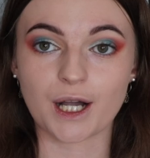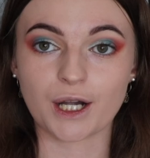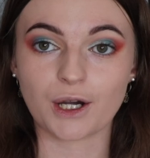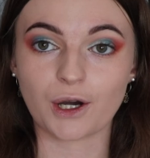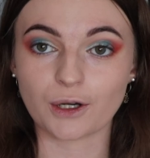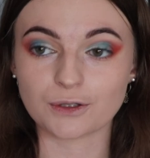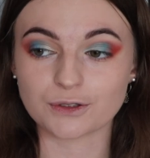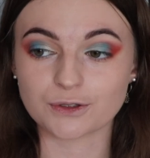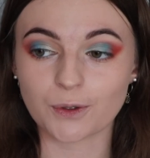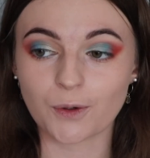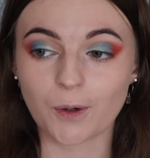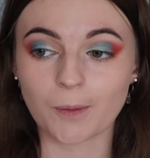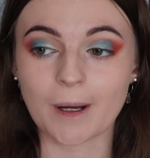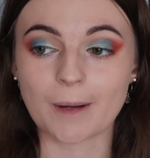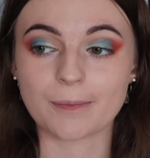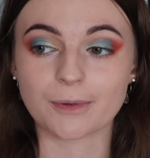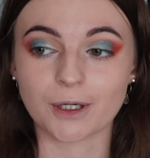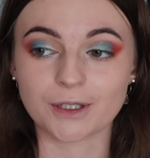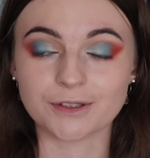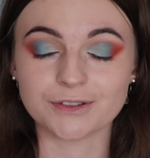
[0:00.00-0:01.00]
contour or my
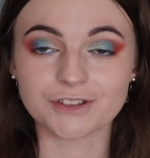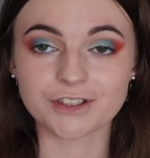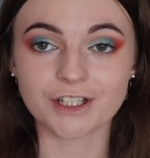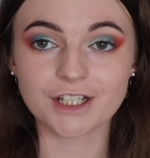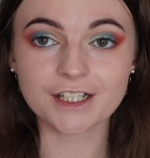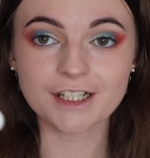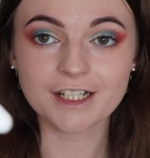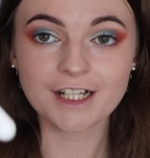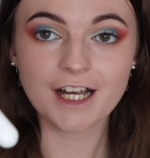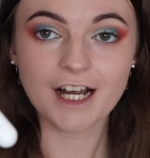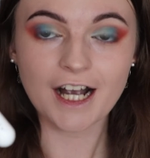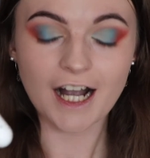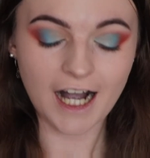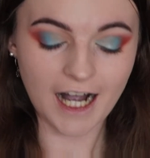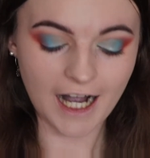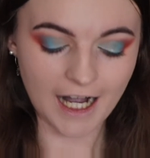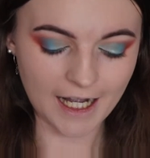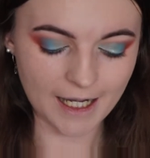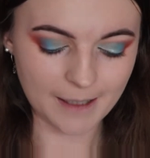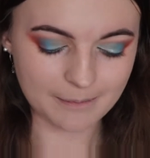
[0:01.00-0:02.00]
bronzer.
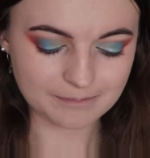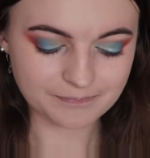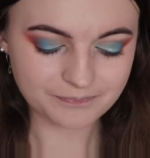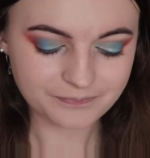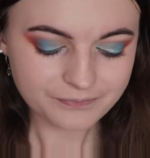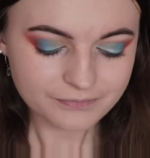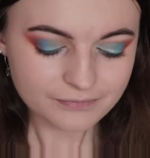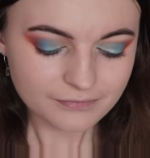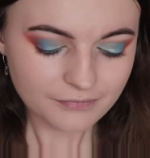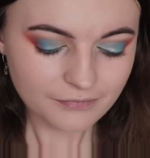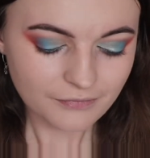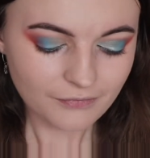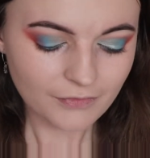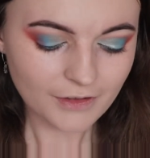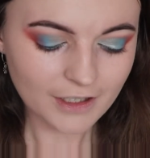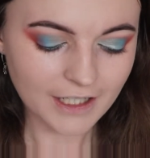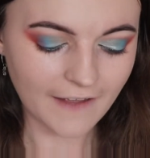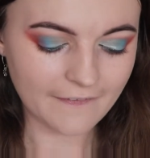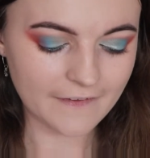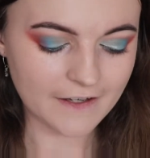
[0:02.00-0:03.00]
And
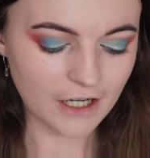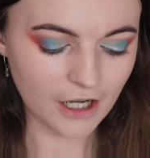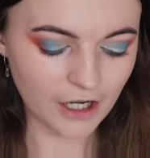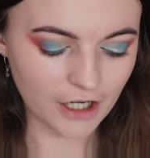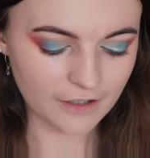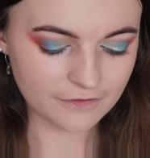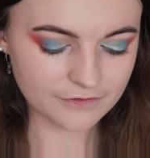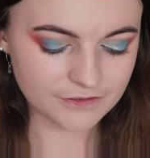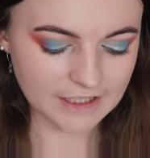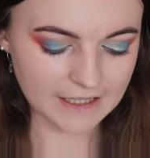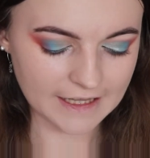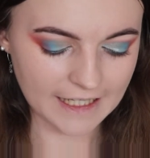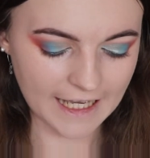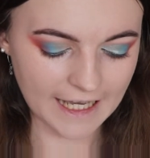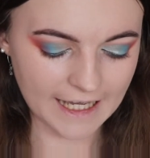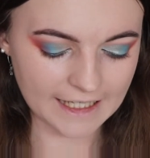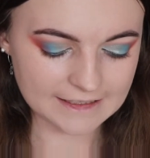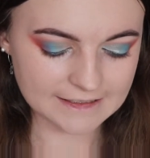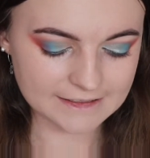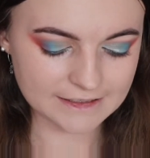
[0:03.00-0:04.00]
then after
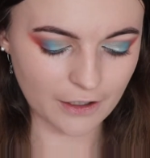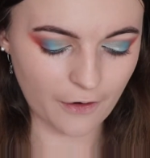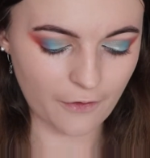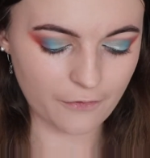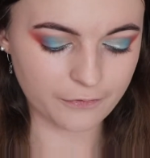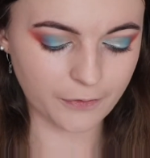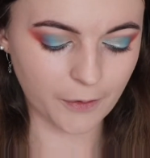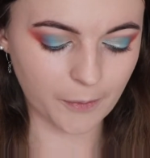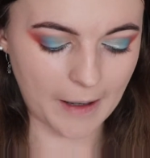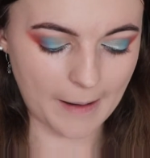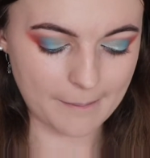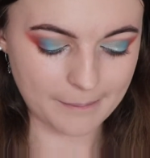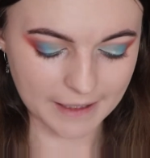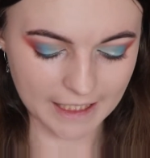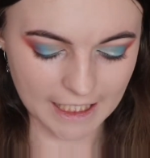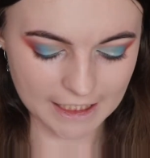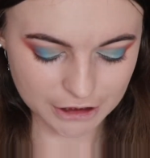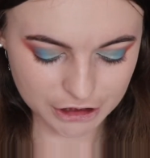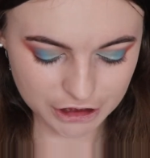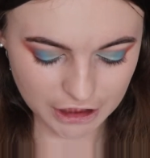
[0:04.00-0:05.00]
that, for my
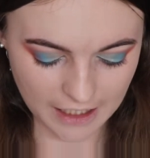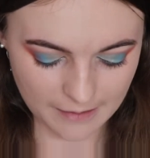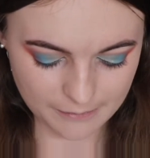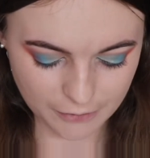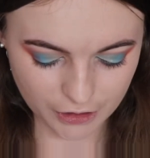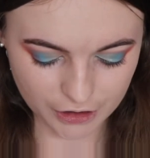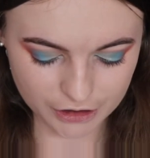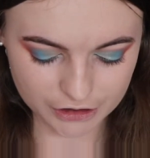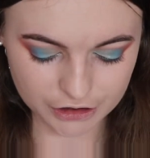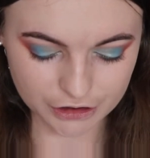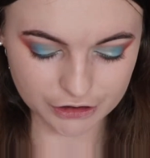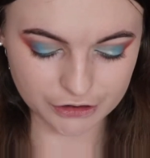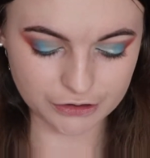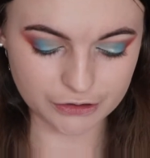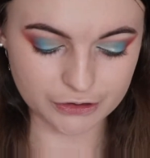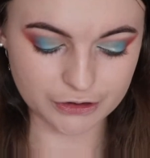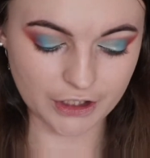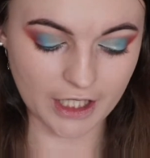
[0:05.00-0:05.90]
blush, I'm going to use